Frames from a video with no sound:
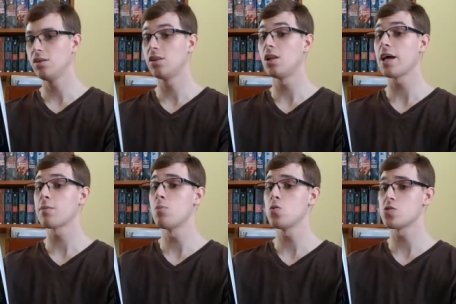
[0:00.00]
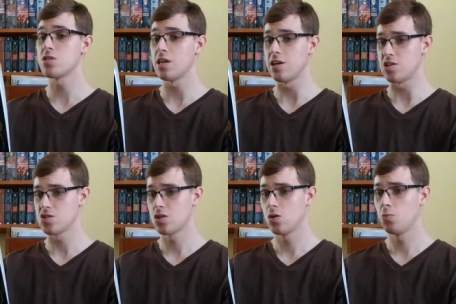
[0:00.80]
like most
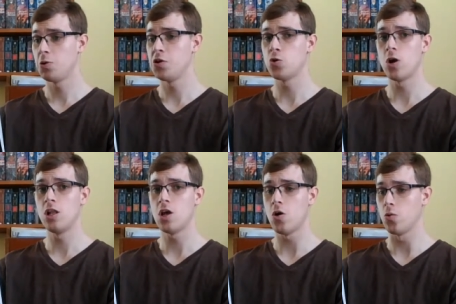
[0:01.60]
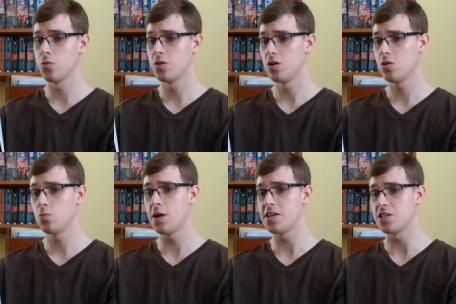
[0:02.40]
days, when you are alone and
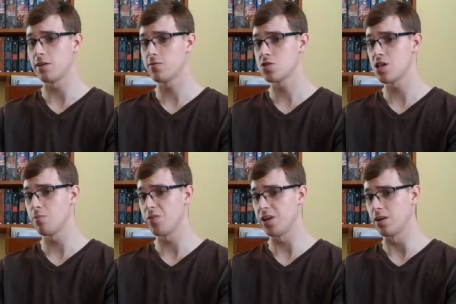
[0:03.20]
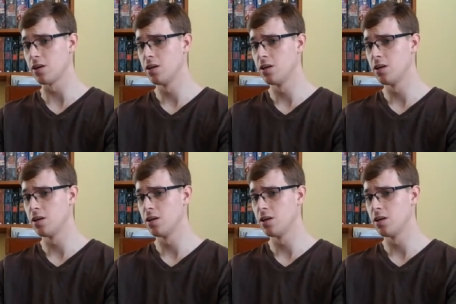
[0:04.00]
waiting for something,